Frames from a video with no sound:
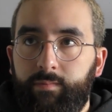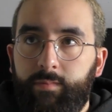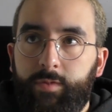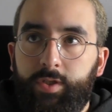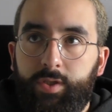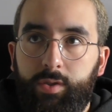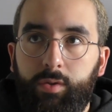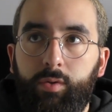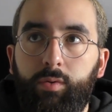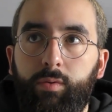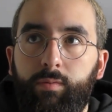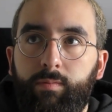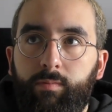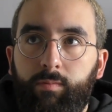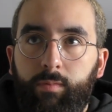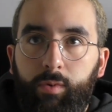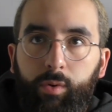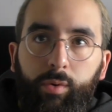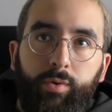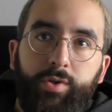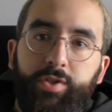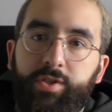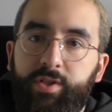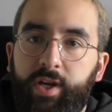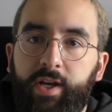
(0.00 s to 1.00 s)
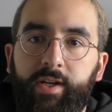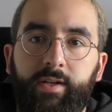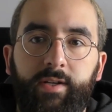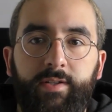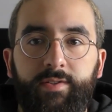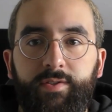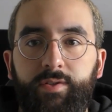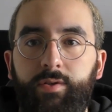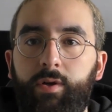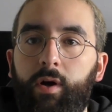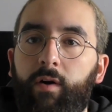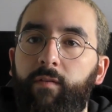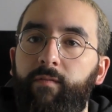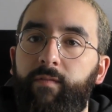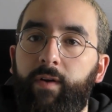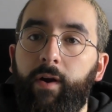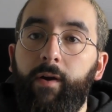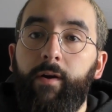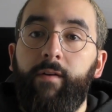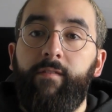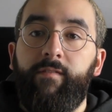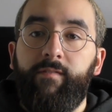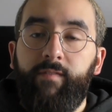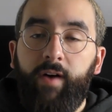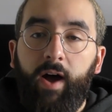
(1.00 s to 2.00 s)
to launch date is not
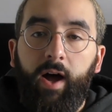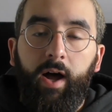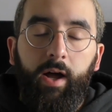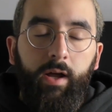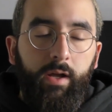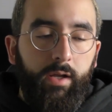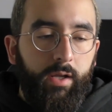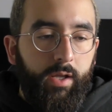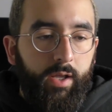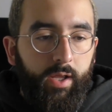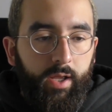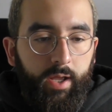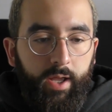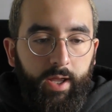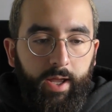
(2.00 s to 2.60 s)
very far.